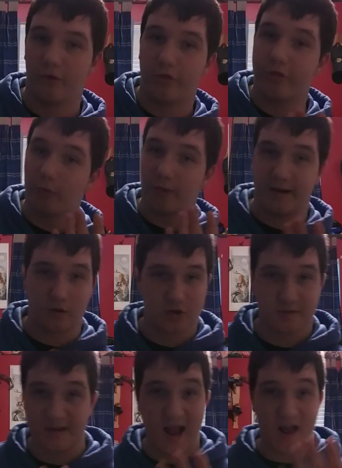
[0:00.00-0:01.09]
3. Now,
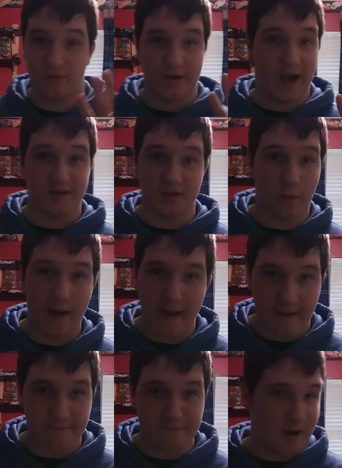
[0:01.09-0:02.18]
trust me, I don't
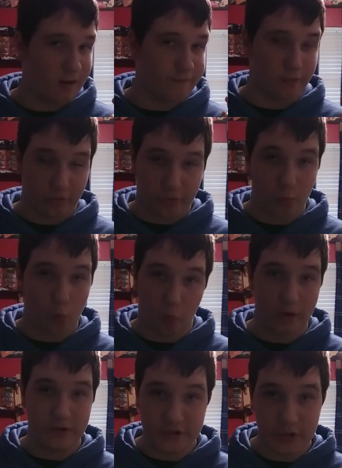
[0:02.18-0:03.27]
have Battlefield
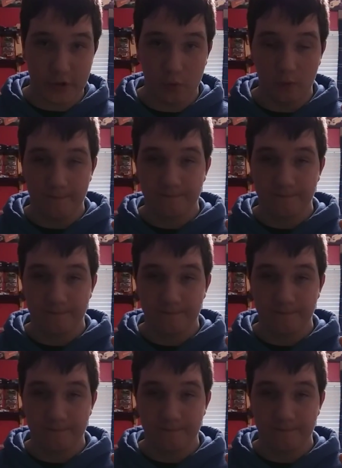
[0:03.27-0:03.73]
1 and 2.